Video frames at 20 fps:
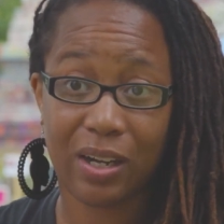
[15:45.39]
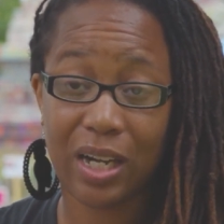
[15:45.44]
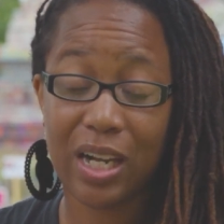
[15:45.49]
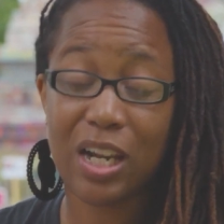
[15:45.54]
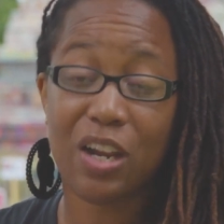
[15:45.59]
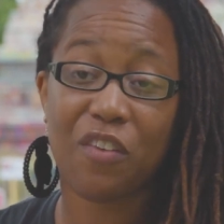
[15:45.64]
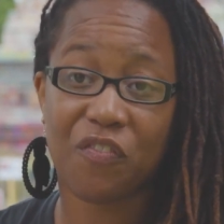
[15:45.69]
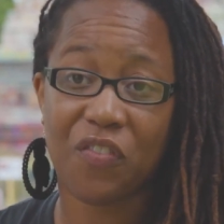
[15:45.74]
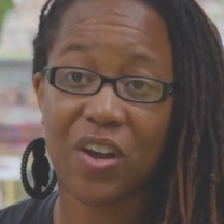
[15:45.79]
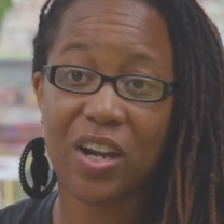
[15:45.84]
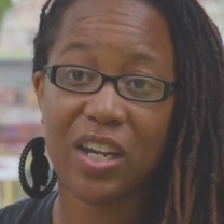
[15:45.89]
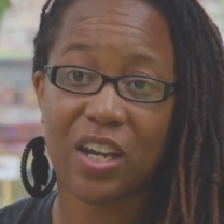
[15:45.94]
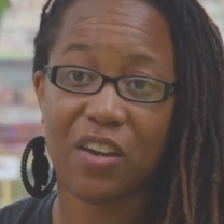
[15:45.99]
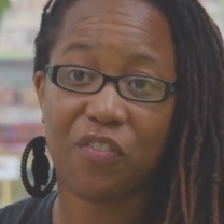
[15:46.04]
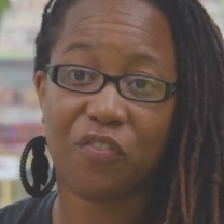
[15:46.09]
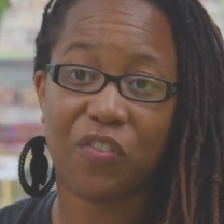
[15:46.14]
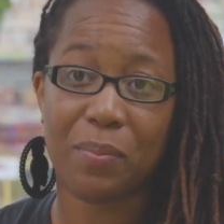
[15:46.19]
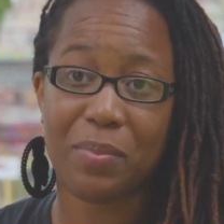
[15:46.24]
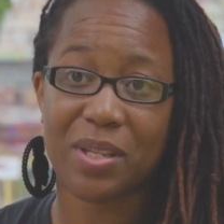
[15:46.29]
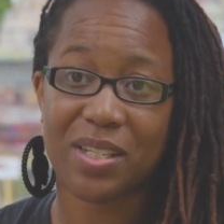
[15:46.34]
clear funding
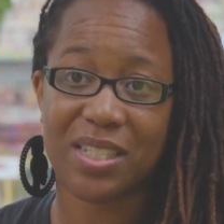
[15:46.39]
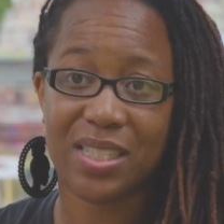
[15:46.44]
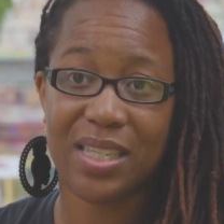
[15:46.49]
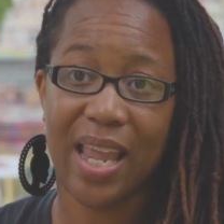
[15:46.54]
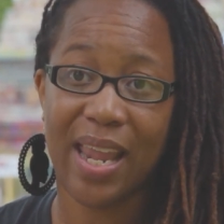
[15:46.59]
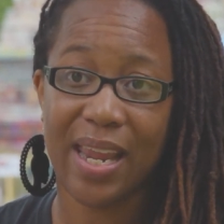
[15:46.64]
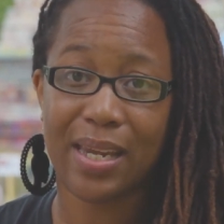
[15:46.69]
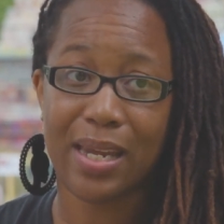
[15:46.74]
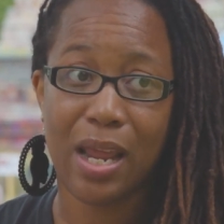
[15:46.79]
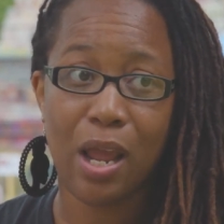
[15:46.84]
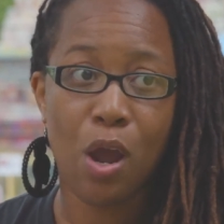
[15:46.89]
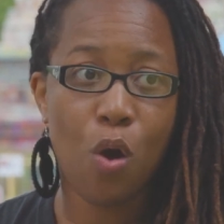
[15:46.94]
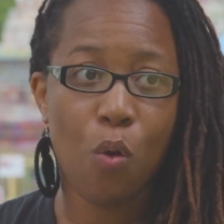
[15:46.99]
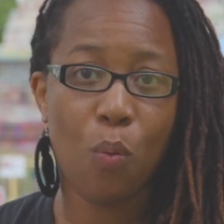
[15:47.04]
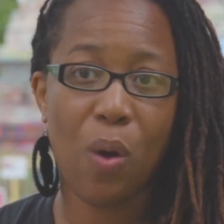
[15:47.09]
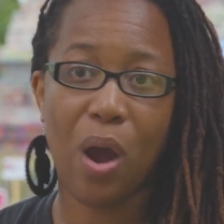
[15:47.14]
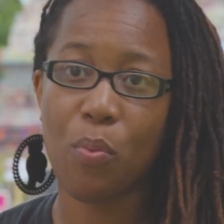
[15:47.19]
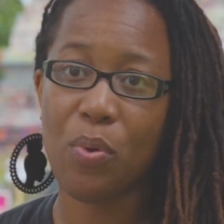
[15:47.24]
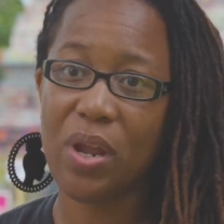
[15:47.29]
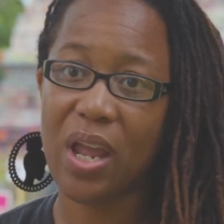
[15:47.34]
from the state
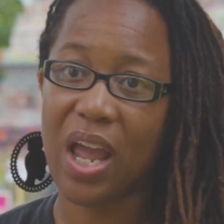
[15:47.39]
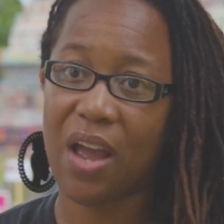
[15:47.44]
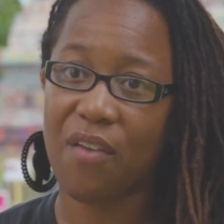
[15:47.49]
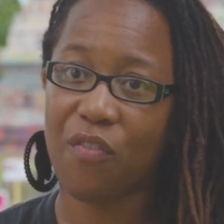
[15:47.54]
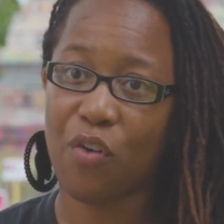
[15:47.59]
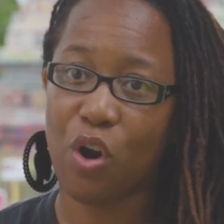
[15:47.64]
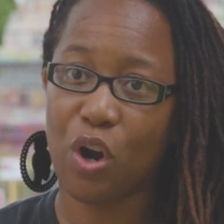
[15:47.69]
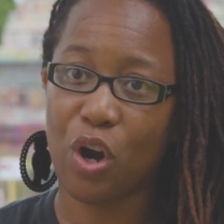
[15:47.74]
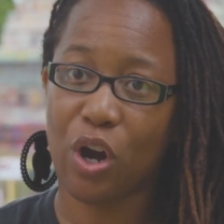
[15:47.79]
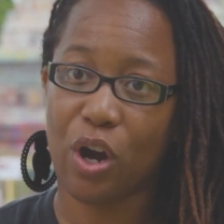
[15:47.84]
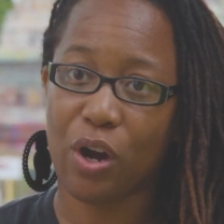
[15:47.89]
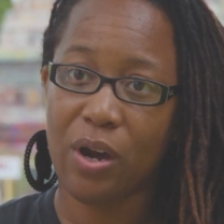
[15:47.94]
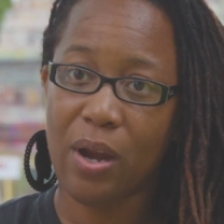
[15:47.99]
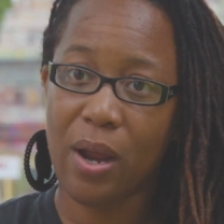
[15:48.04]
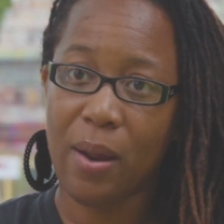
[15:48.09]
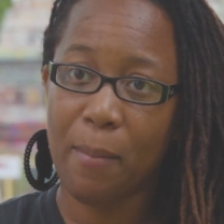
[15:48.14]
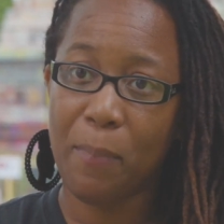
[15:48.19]
while we have our